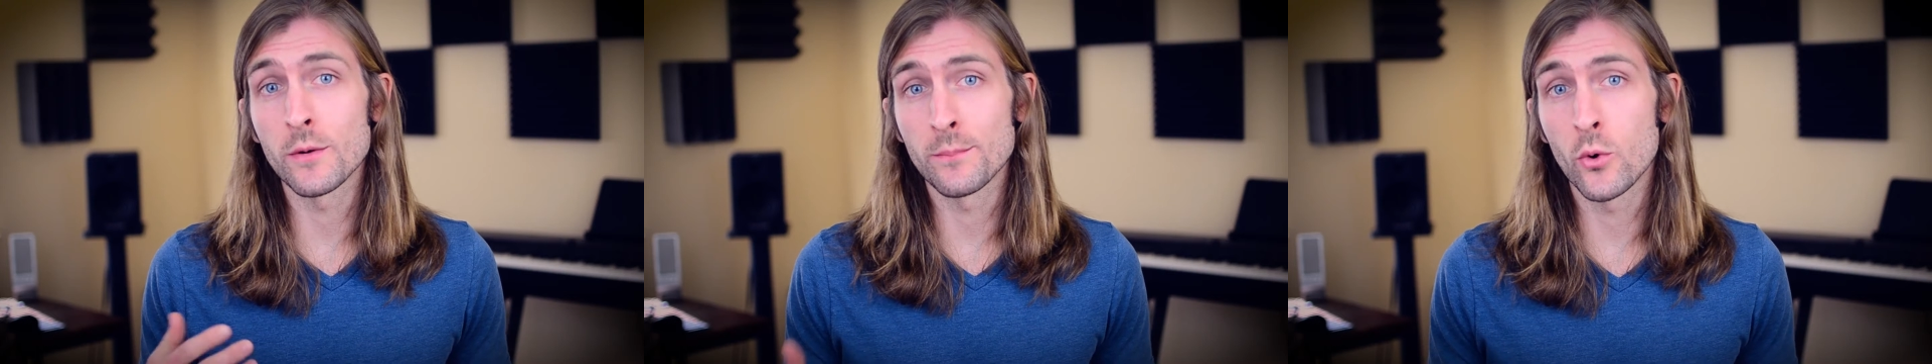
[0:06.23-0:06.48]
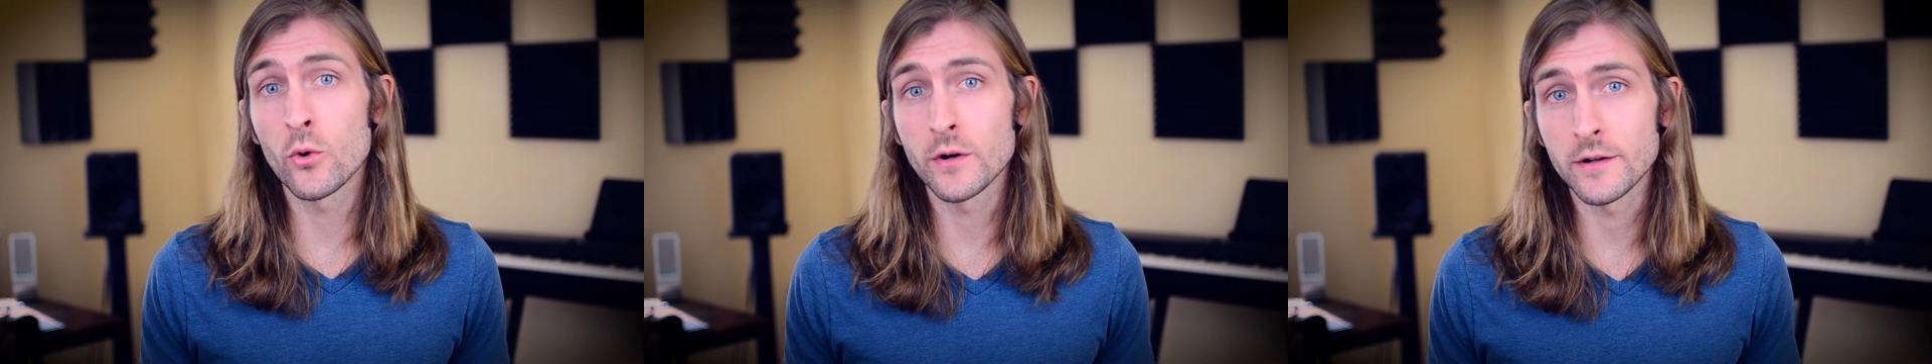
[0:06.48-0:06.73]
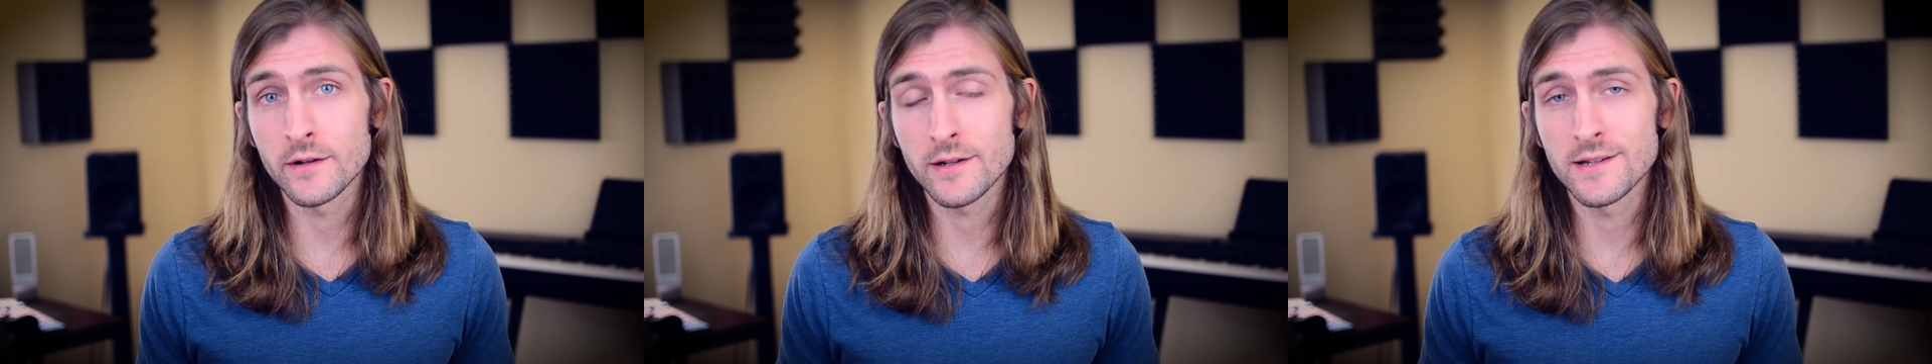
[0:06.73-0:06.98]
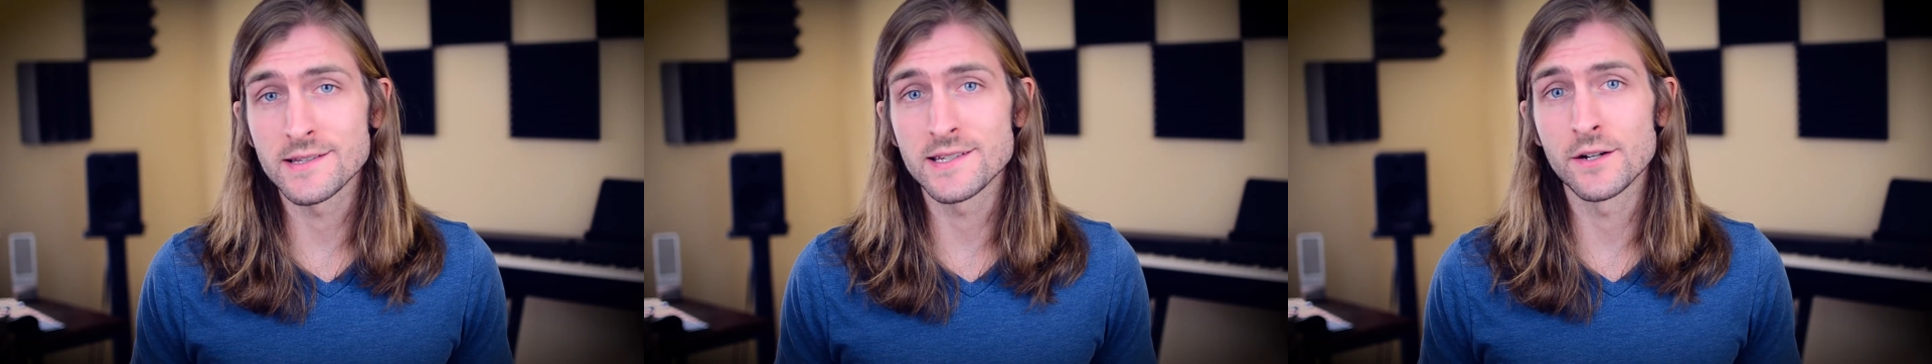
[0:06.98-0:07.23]
important,
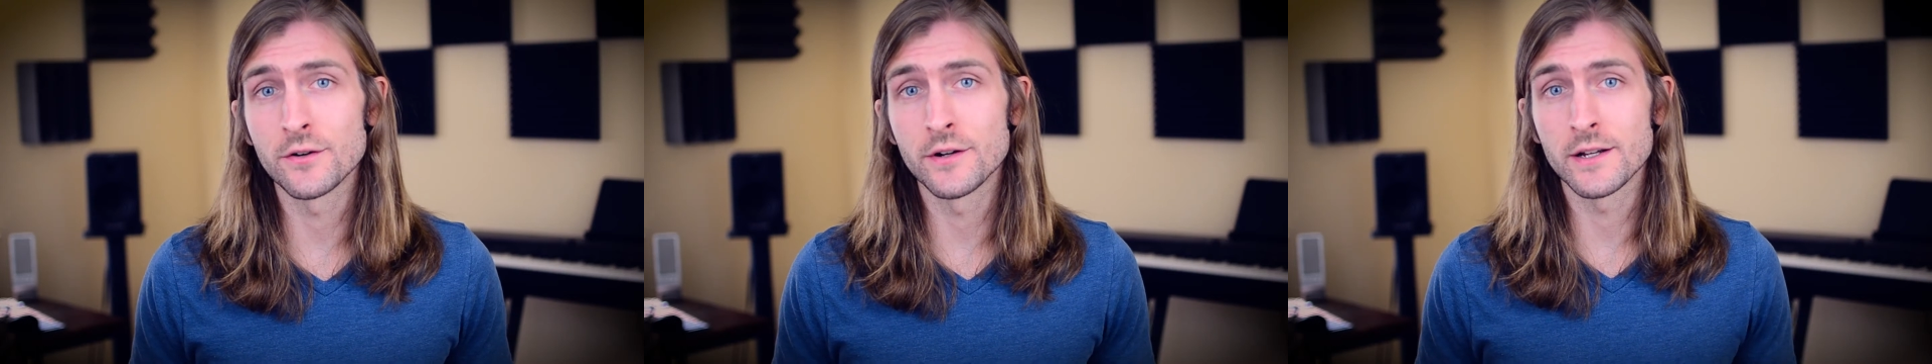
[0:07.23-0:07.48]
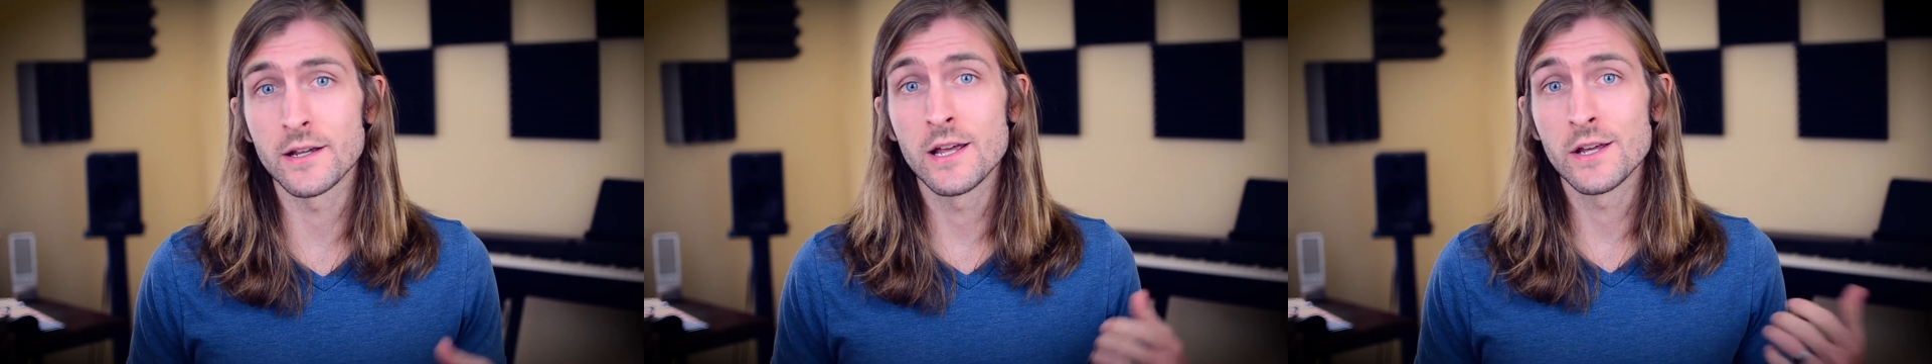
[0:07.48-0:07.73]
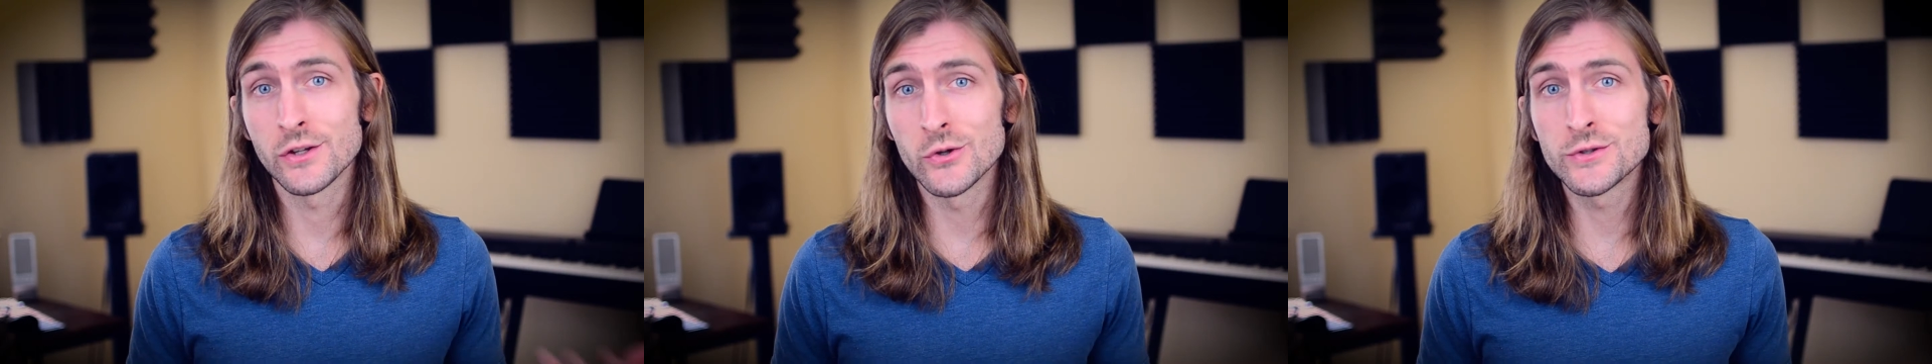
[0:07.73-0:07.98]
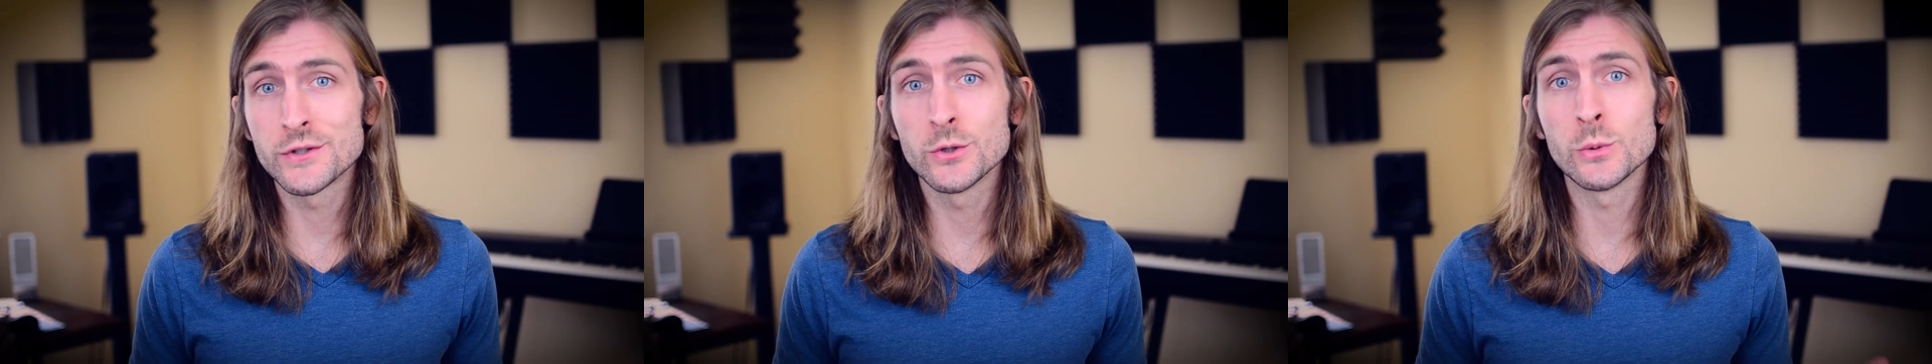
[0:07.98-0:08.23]
considering
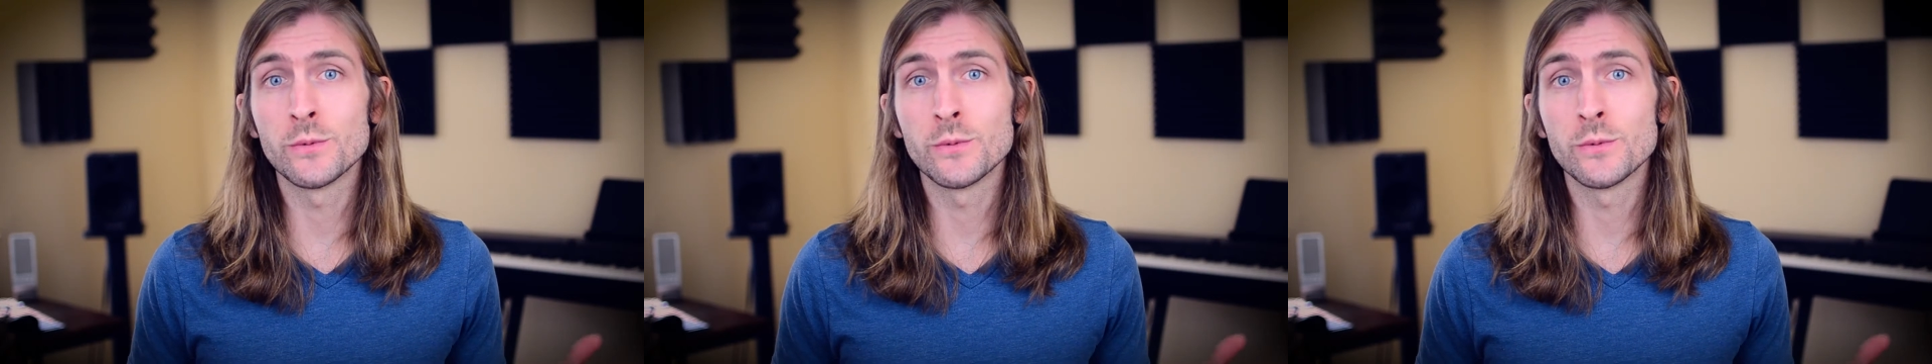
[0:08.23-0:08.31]
YouTube,